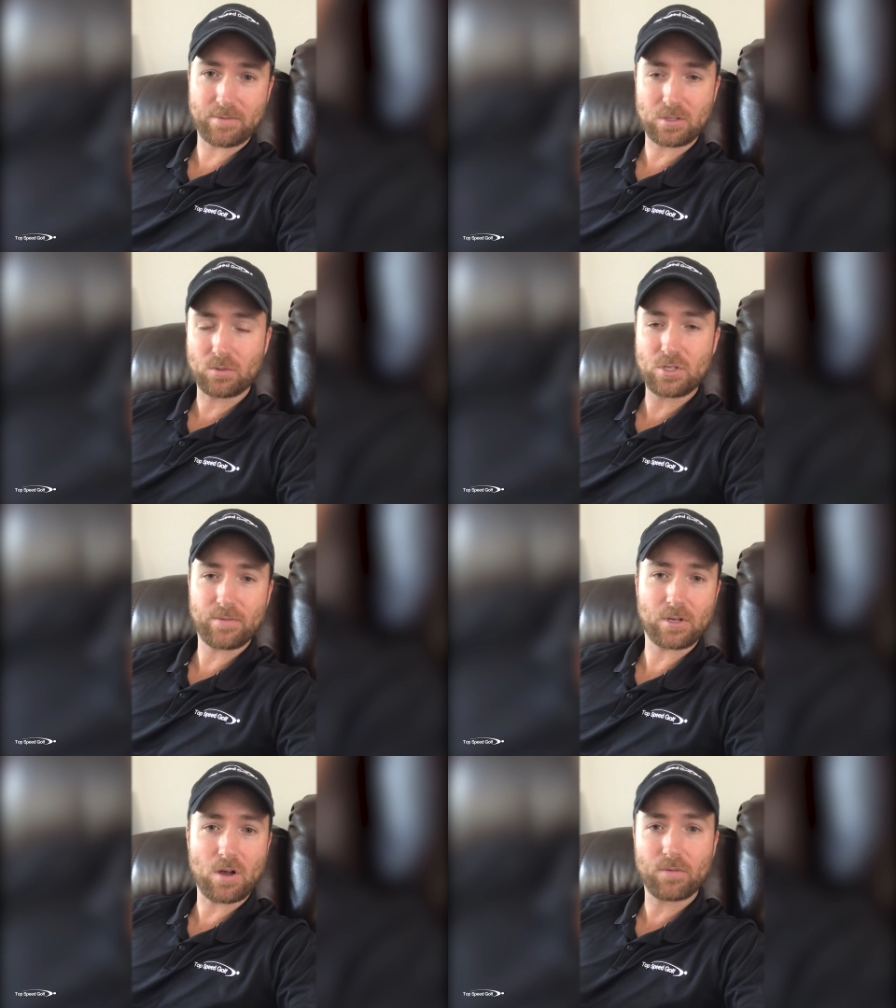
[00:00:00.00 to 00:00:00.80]
as long as you
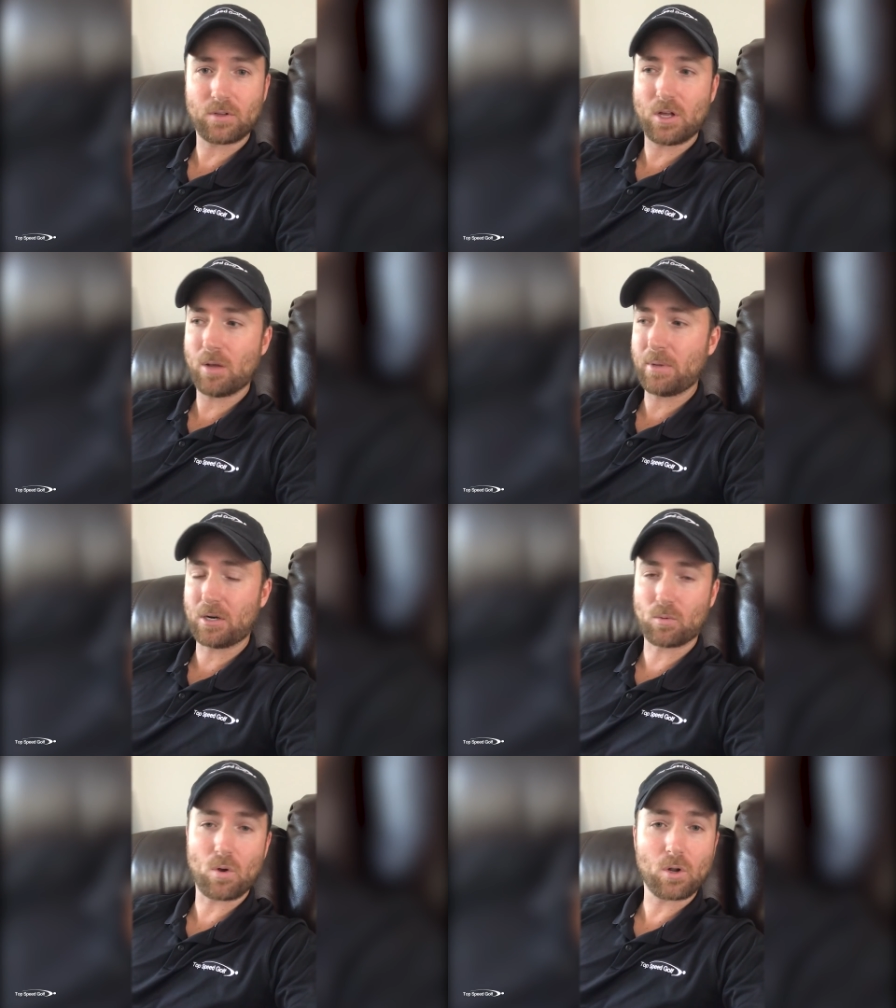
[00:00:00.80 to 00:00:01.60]
have a golf club
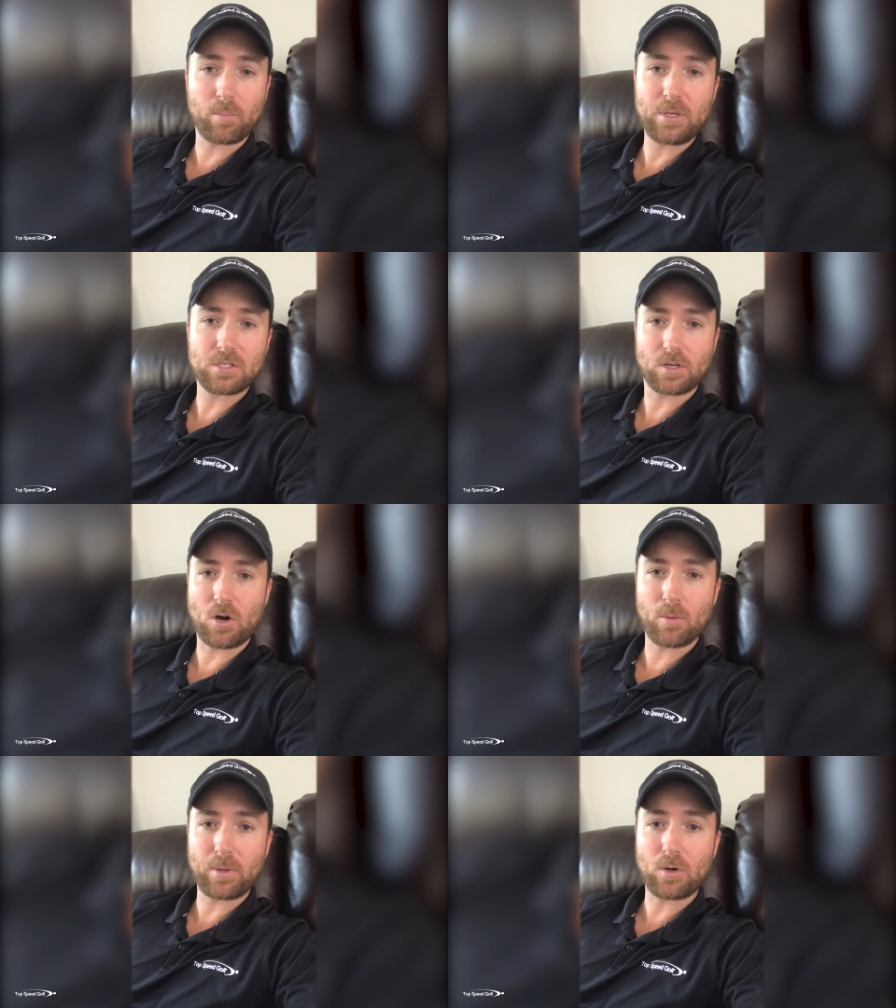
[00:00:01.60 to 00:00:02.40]
and a rolled up piece of
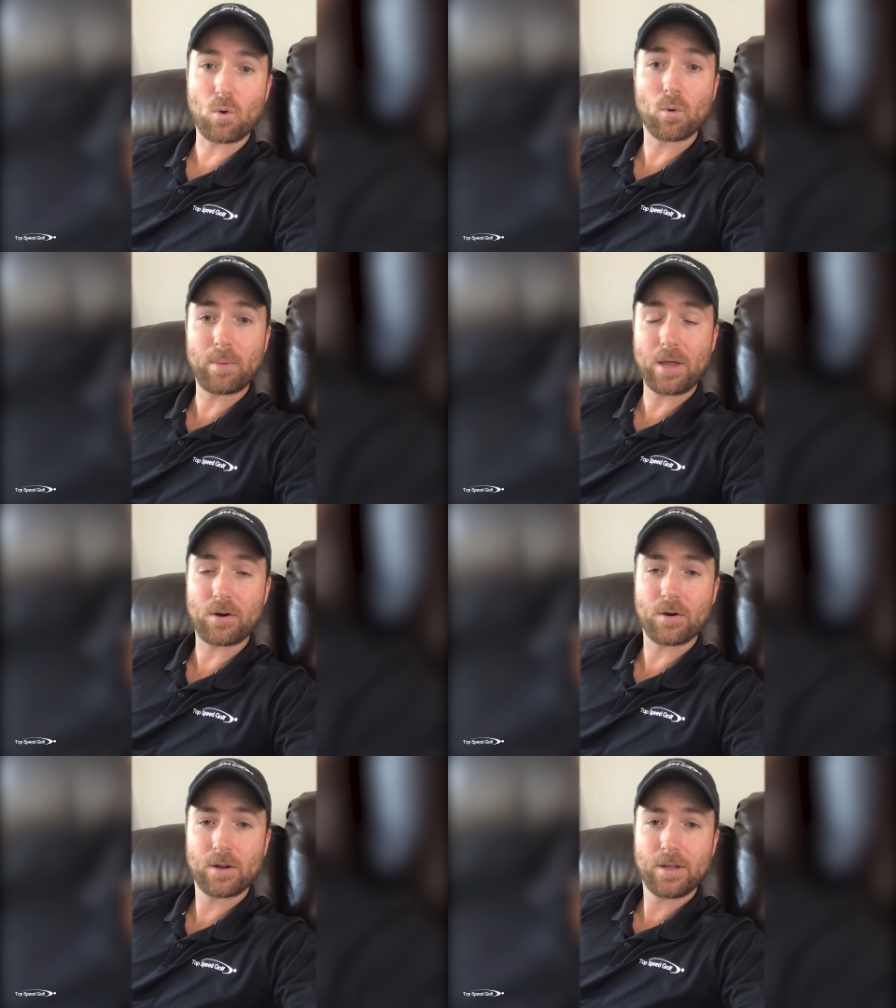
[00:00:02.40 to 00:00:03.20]
carpet or
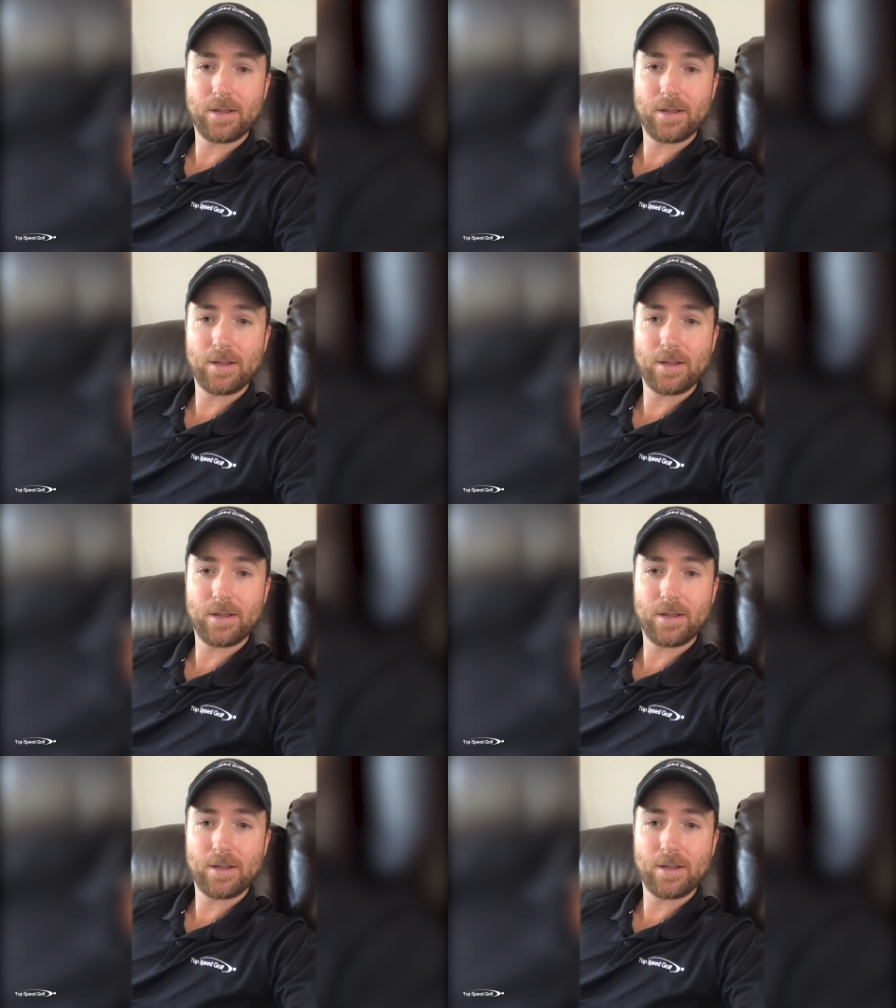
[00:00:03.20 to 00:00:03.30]
better,